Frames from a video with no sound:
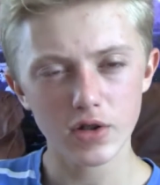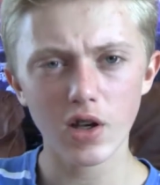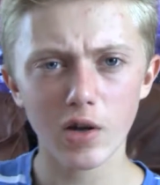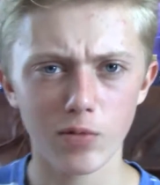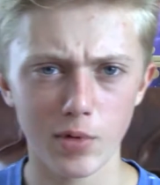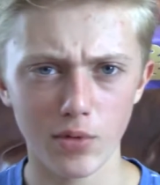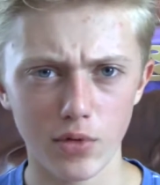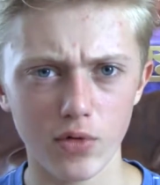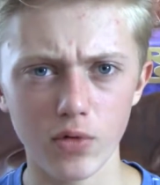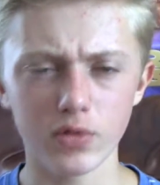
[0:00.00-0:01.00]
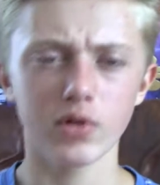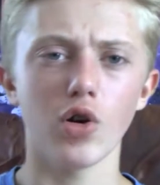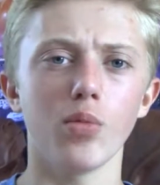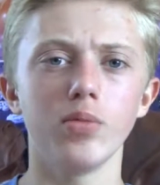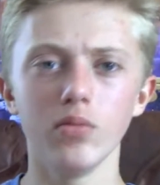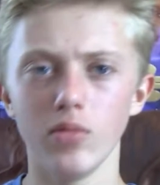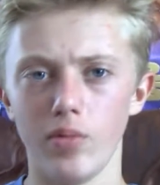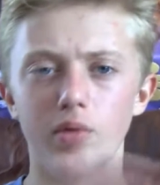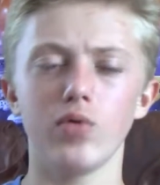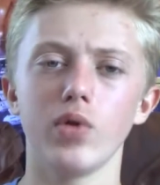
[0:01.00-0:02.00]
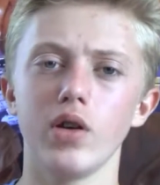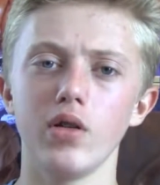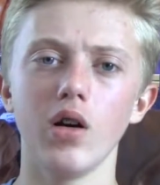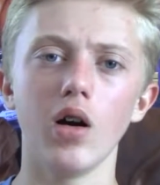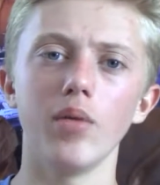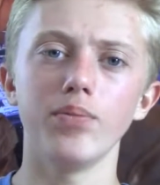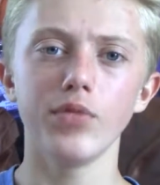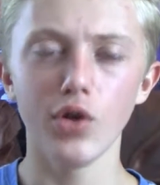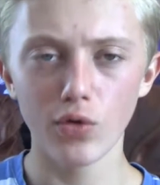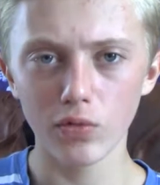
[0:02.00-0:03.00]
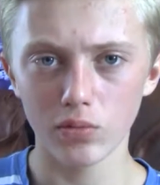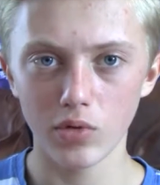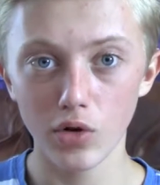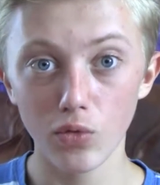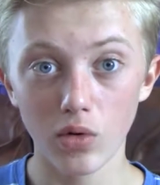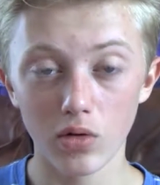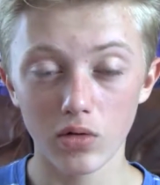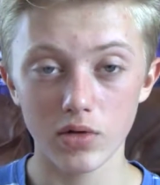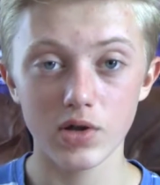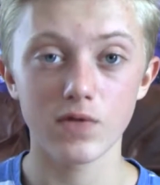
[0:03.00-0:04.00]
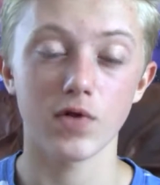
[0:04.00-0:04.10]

So that would be really cool. You can go between new worlds